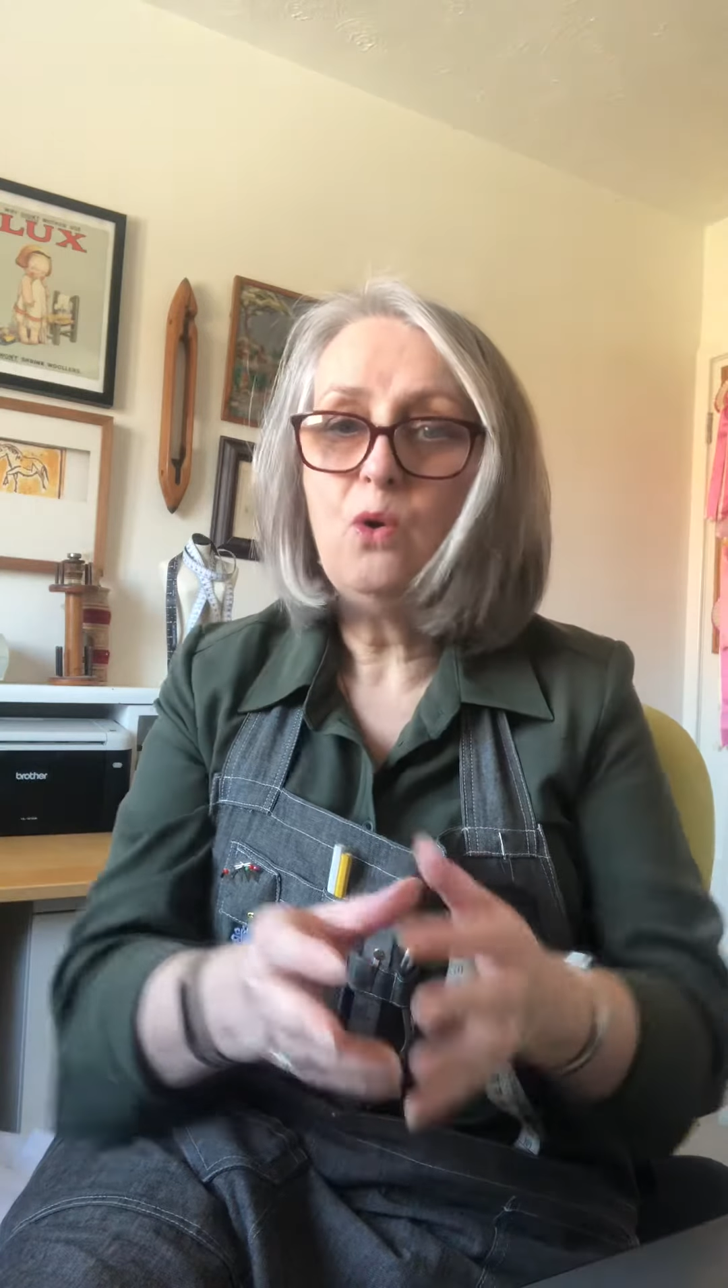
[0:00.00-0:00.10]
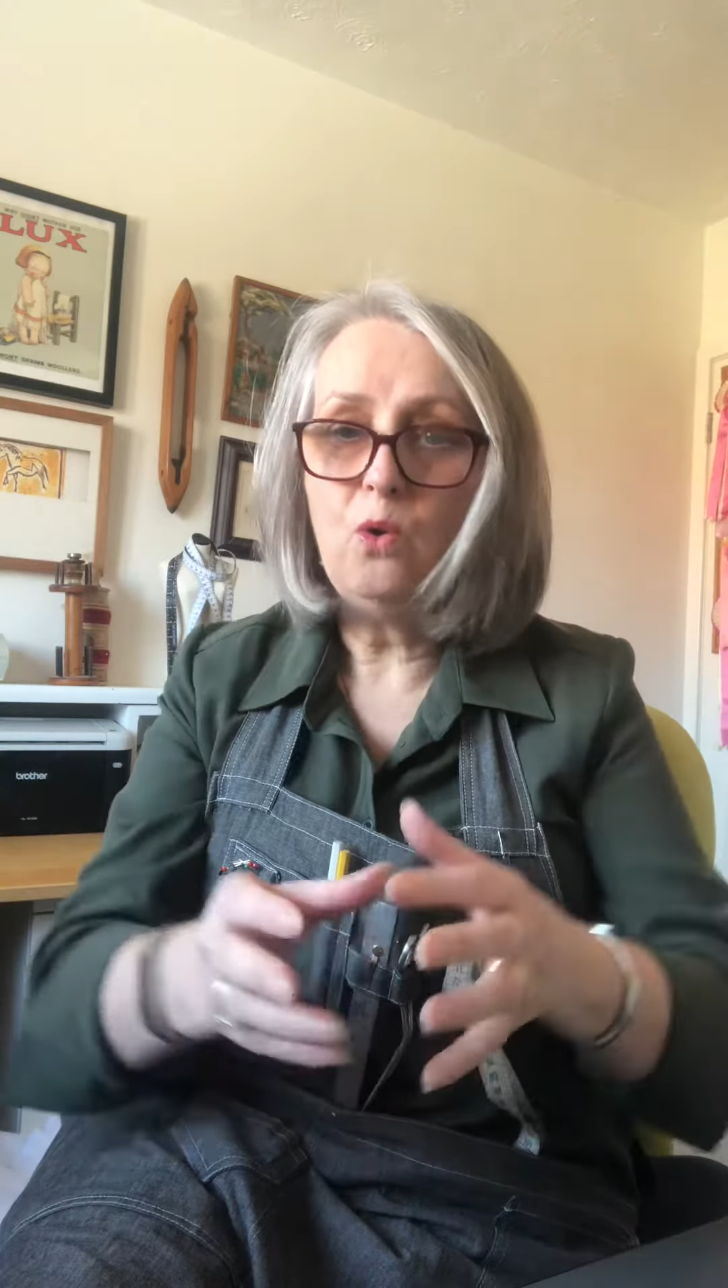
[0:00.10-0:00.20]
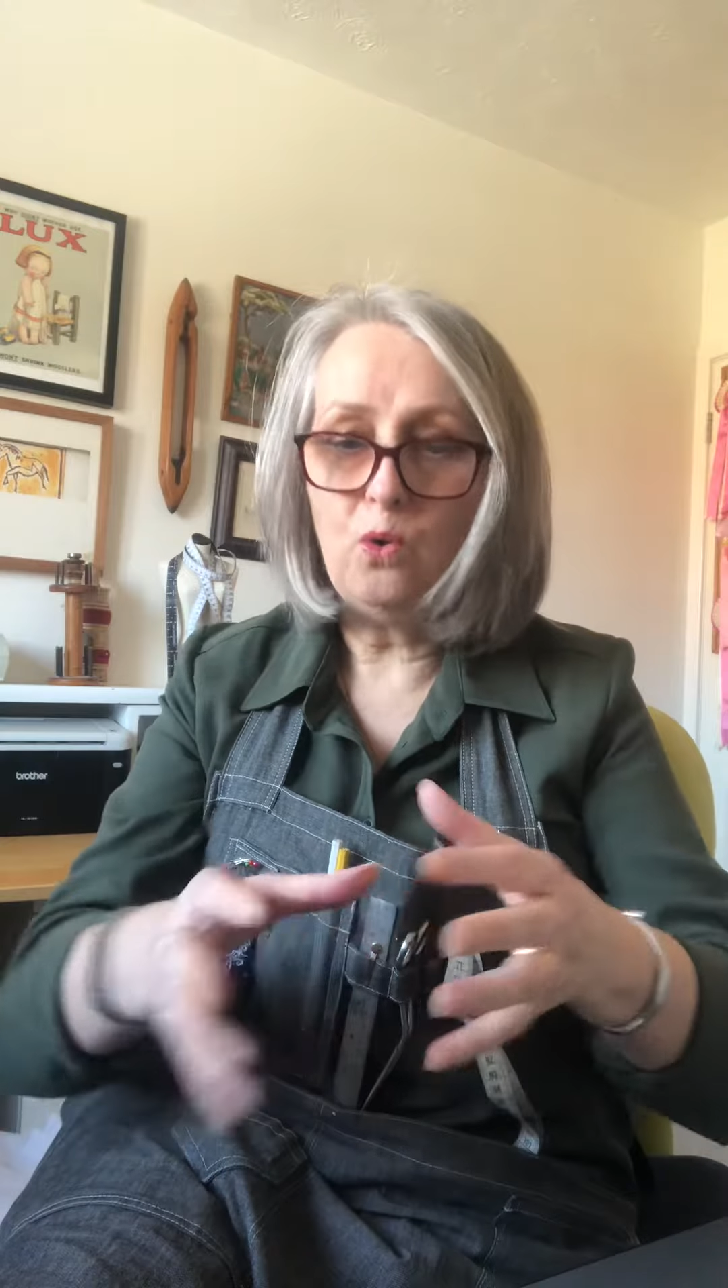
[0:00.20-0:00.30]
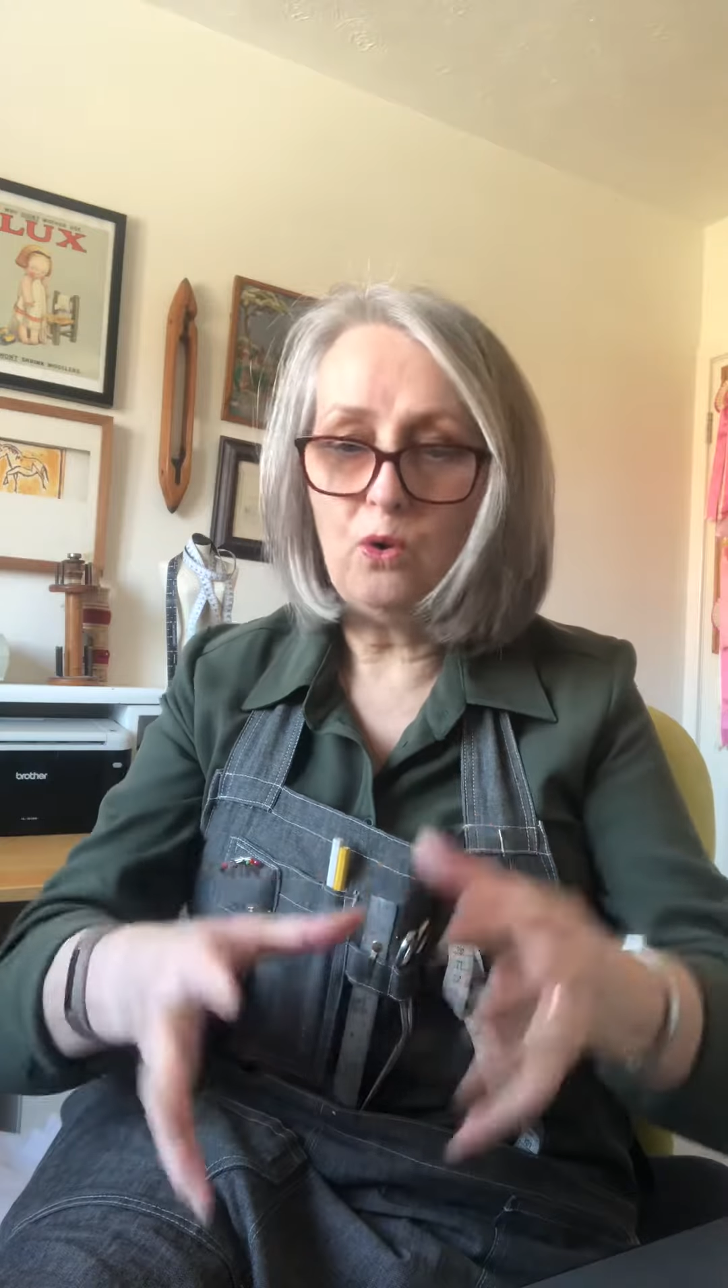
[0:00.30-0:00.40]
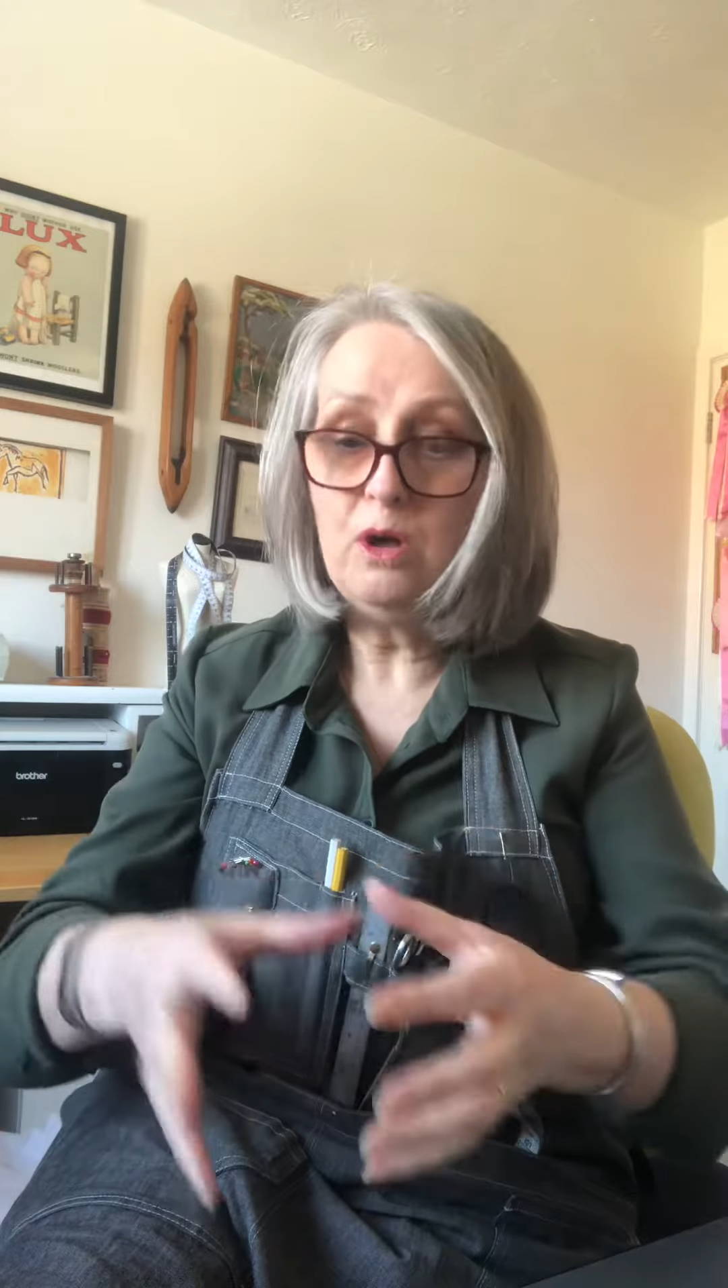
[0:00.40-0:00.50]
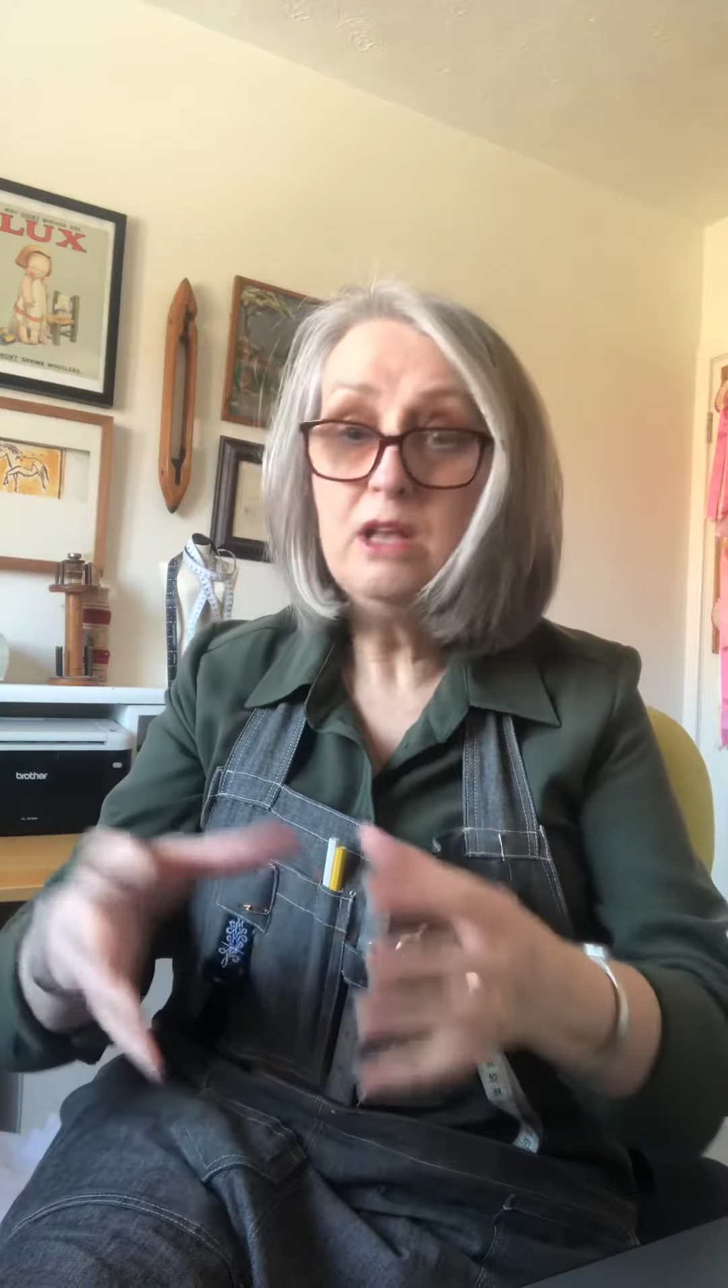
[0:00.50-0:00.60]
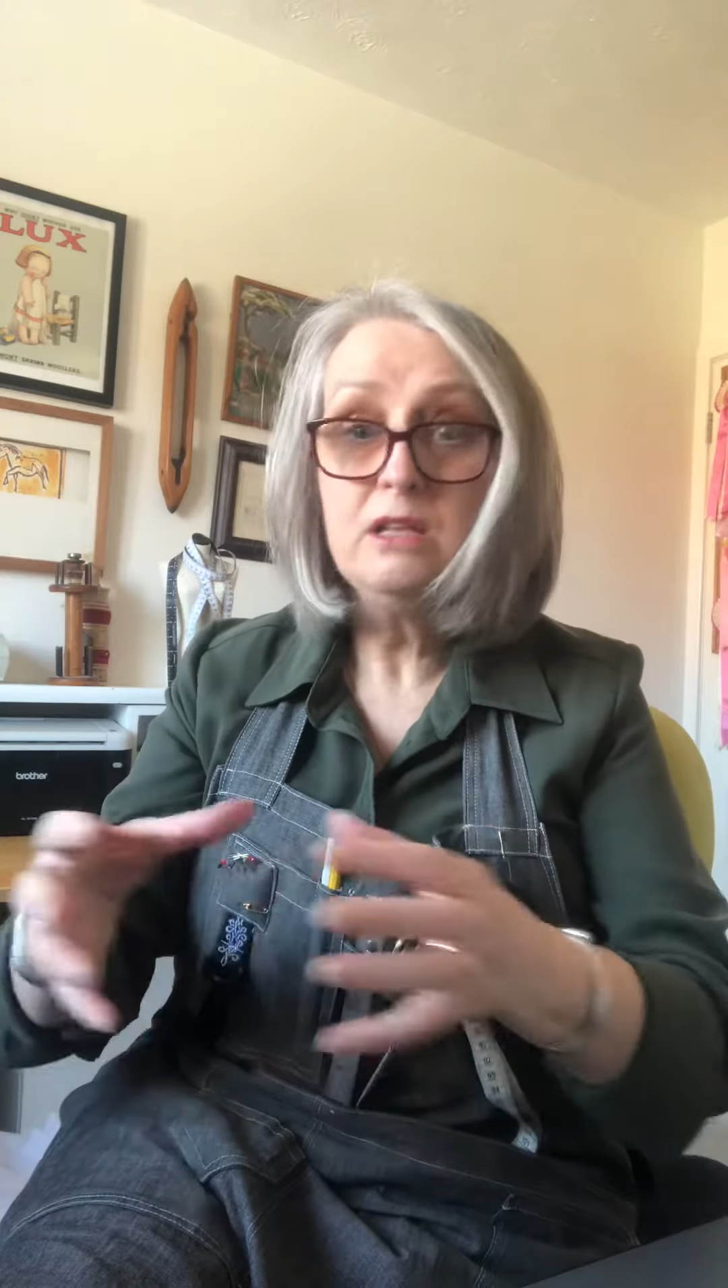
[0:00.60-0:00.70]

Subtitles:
or